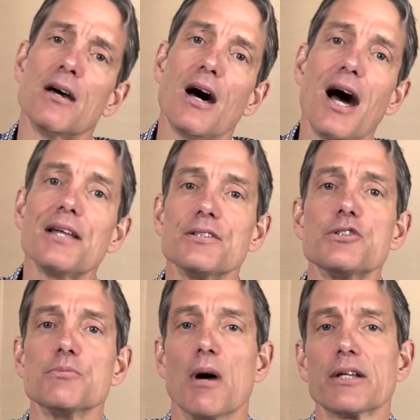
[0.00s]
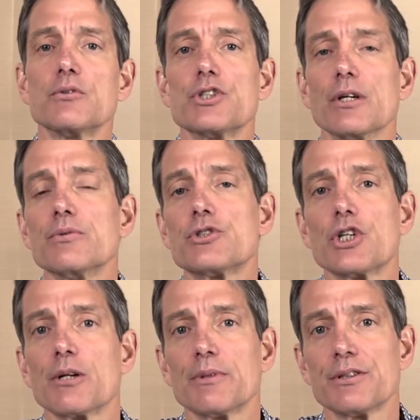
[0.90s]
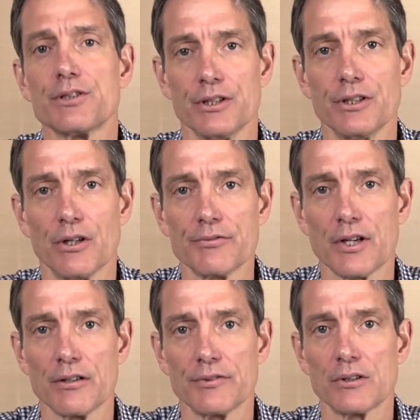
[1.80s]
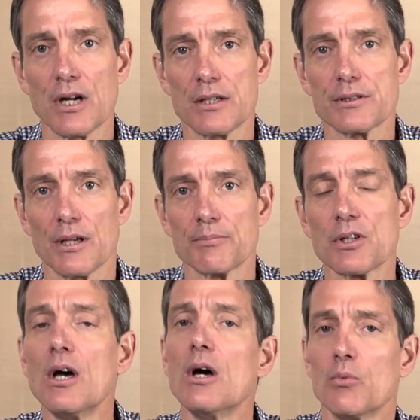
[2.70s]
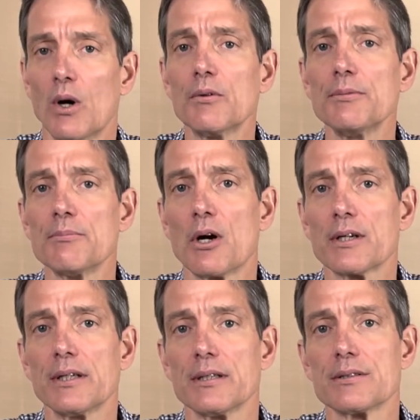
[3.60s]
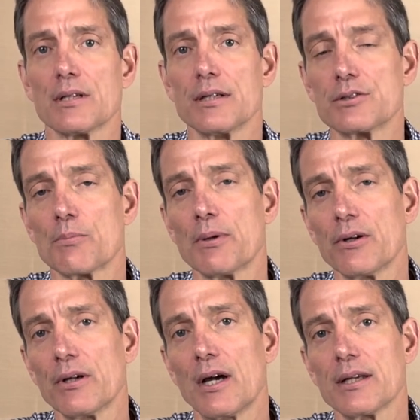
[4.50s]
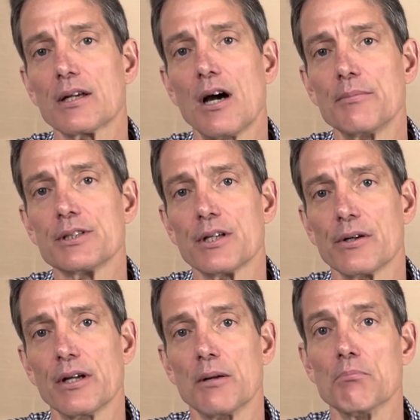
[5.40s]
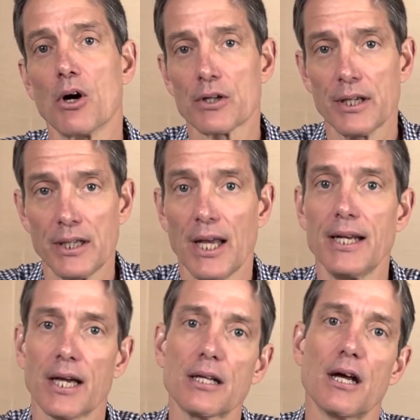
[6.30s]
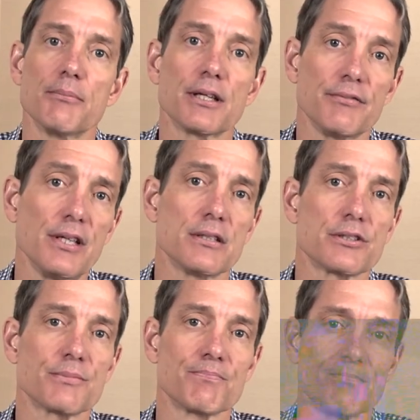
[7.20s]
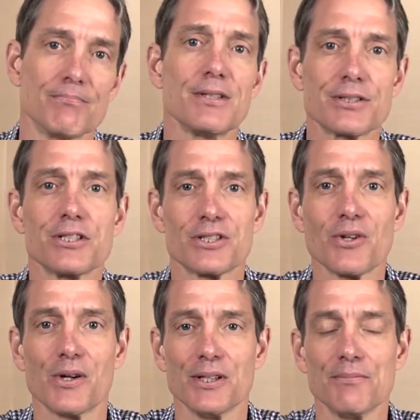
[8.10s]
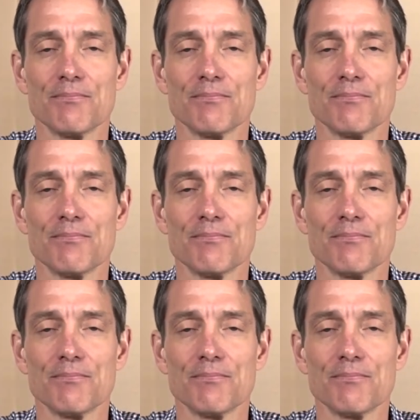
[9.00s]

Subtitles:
Hi, this is Michael Jones, Chairman and CEO of Caravel Concepts. Welcome to Market Insights, our periodic commentary on market and economic events. Let's get started.